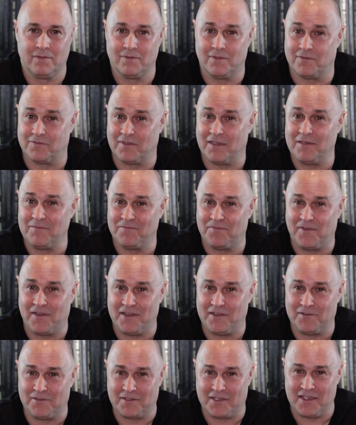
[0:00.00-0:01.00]
The same
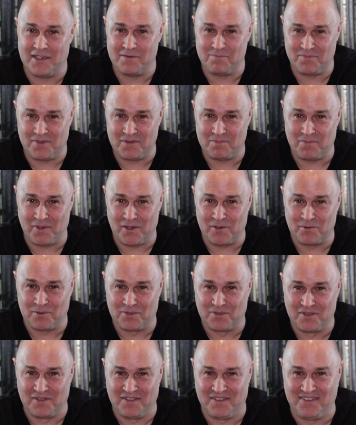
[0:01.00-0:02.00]
file can't be
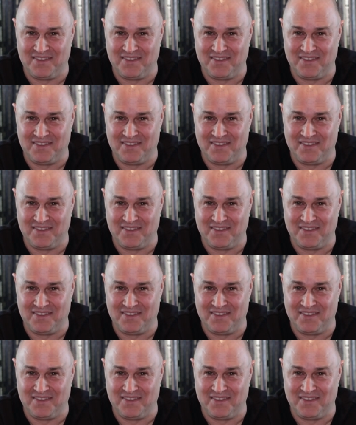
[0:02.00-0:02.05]
both,